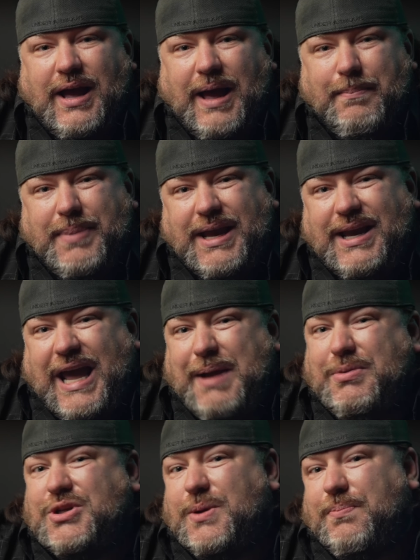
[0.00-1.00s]
and being
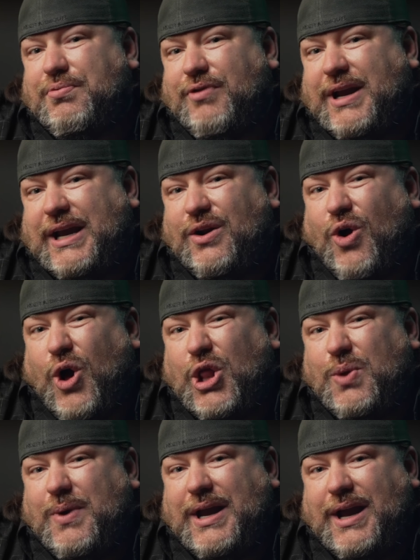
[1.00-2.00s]
able to bring it all
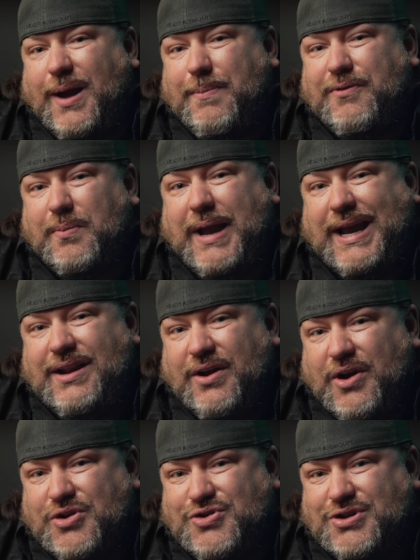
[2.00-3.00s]
the way up from
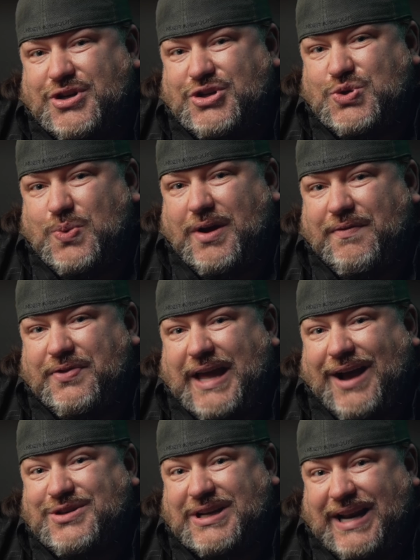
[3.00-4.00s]
800 to
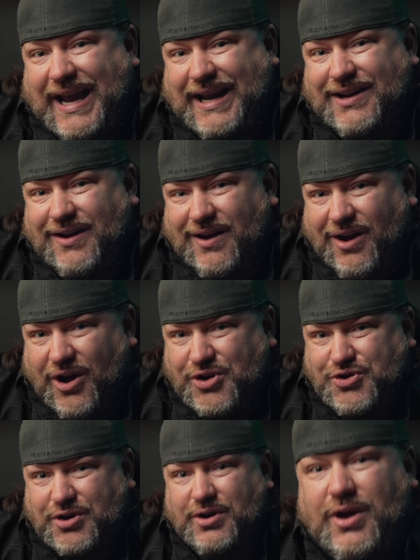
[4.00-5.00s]

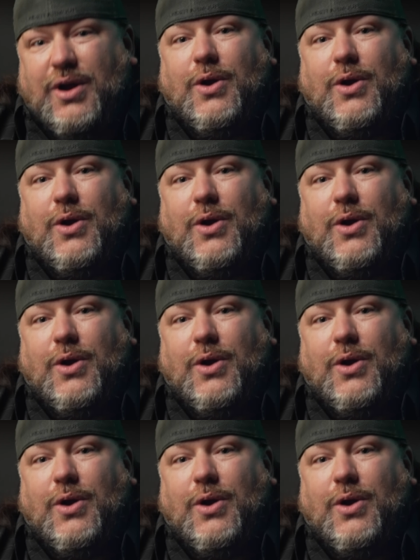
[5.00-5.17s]
12,800